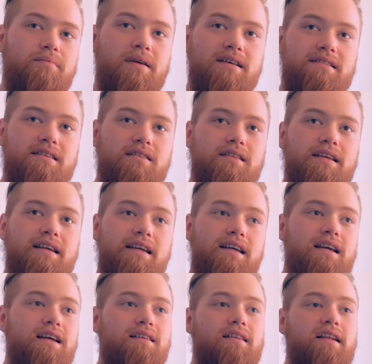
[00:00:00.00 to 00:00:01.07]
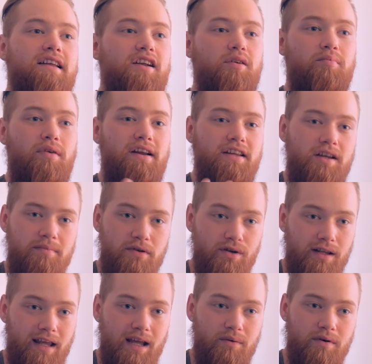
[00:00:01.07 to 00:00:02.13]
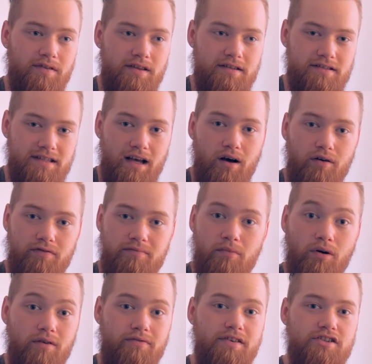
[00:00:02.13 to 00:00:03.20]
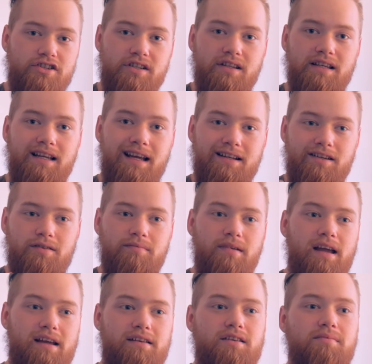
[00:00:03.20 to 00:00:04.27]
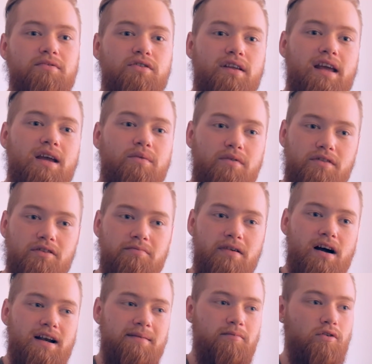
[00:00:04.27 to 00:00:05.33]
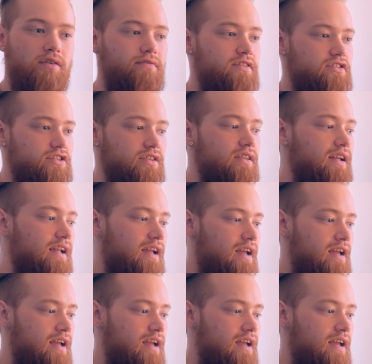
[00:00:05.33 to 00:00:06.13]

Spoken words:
basically letting your brain communicate with itself more efficiently and communicate with your body more efficiently.